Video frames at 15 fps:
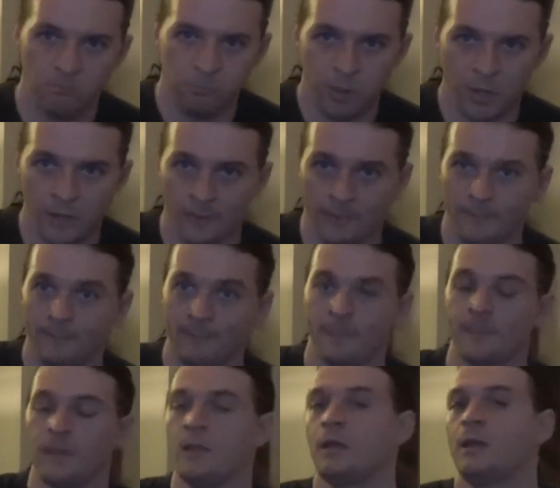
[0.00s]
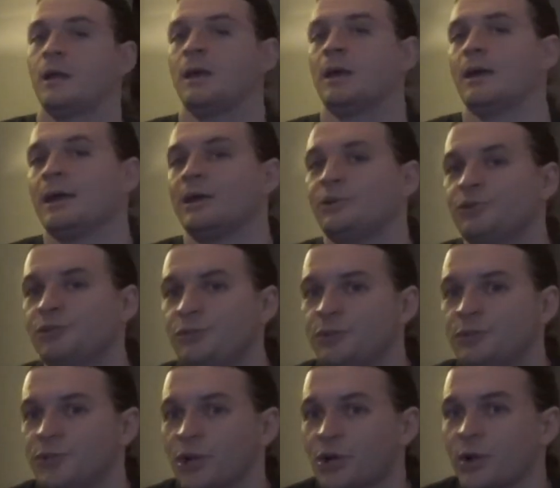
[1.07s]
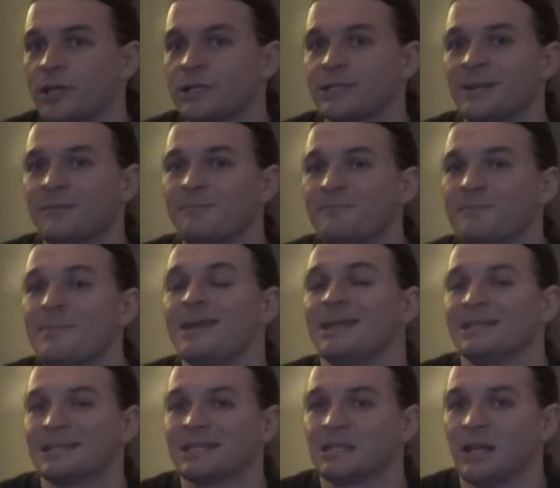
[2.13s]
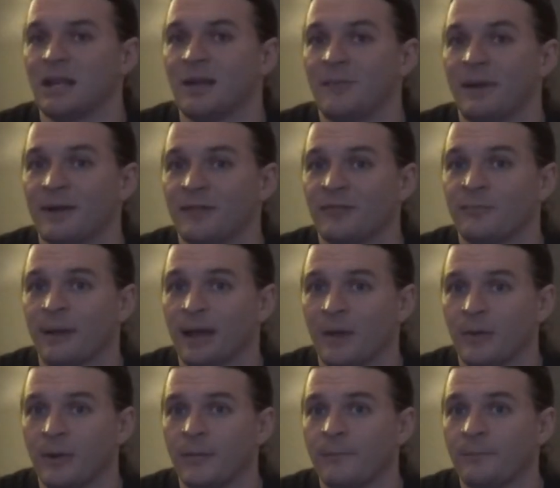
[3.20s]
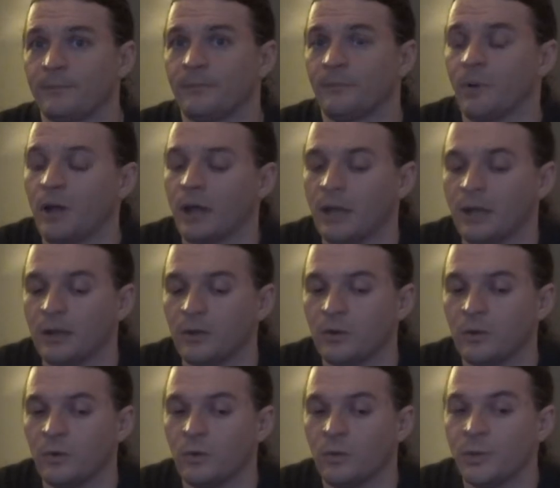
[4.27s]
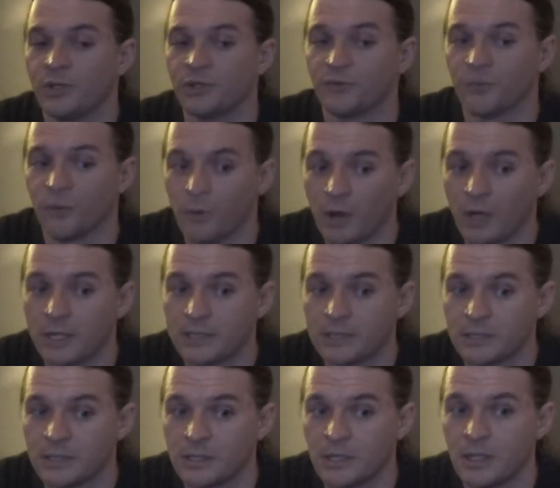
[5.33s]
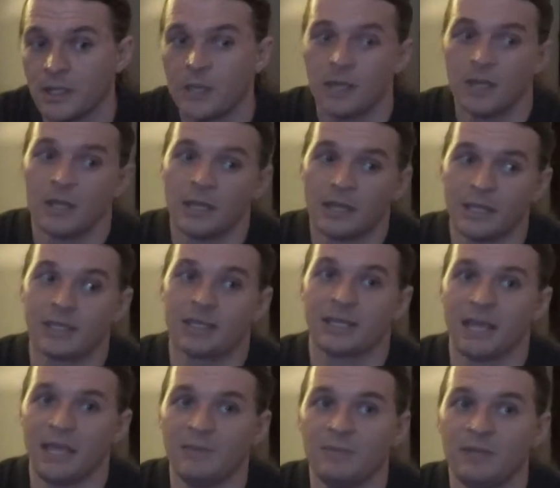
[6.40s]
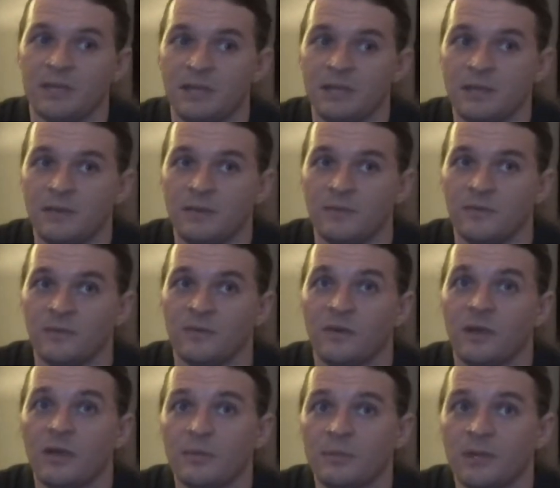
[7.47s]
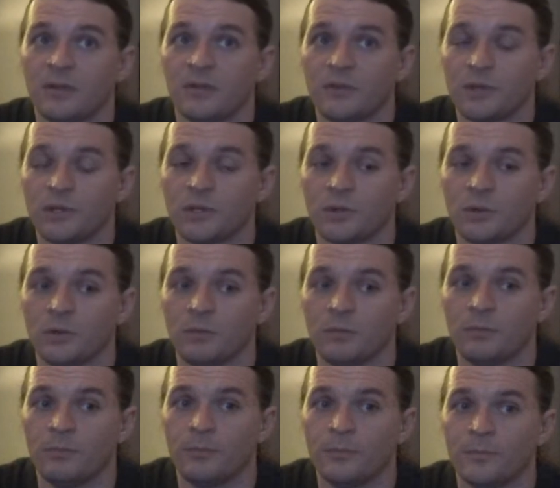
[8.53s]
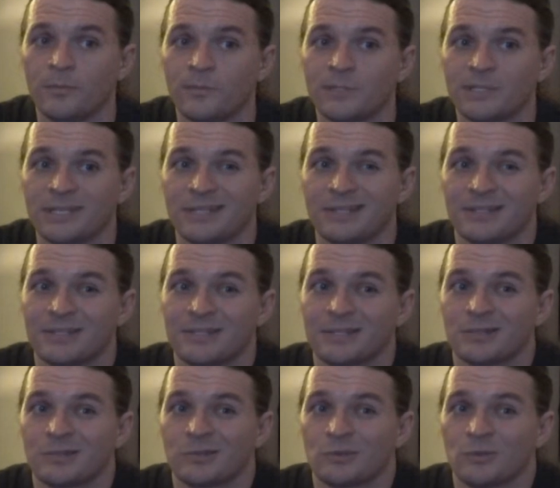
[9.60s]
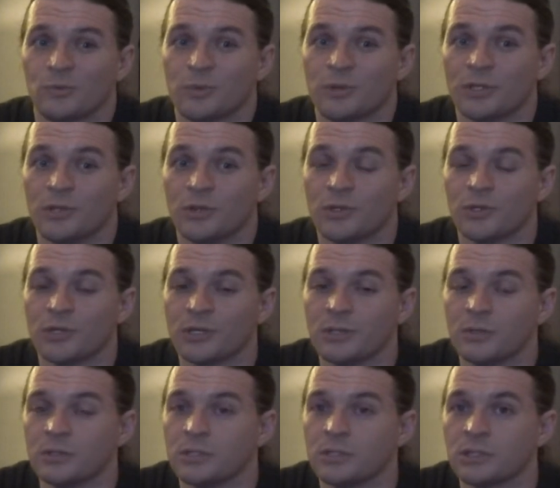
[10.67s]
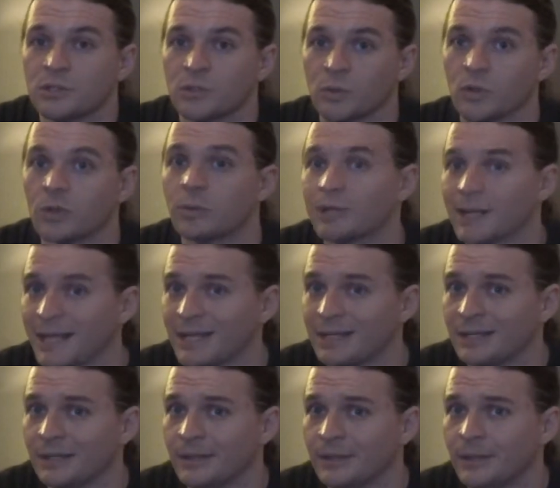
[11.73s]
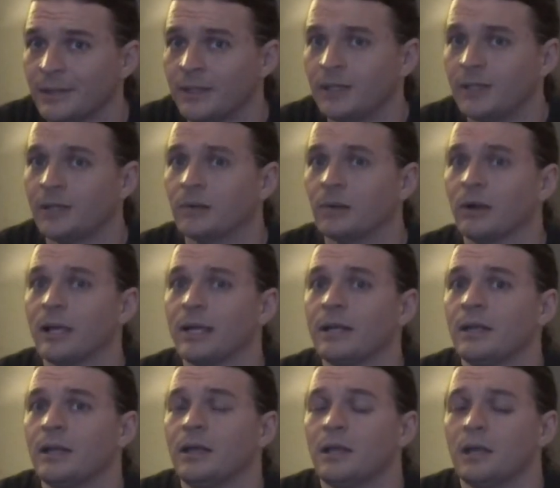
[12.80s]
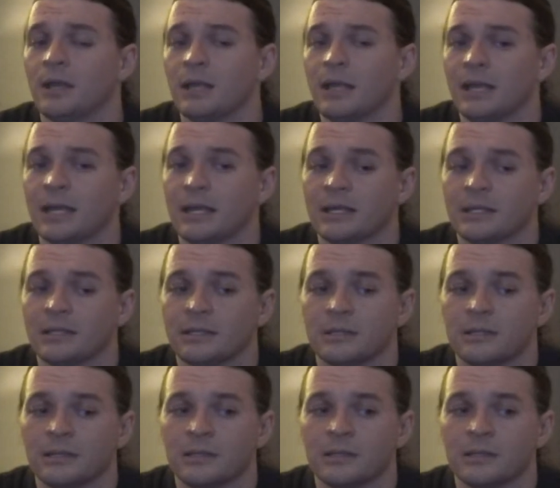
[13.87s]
boom, generates an immense amount of power, which for us can be very beneficial since we're usually using the sword one-handed, right? And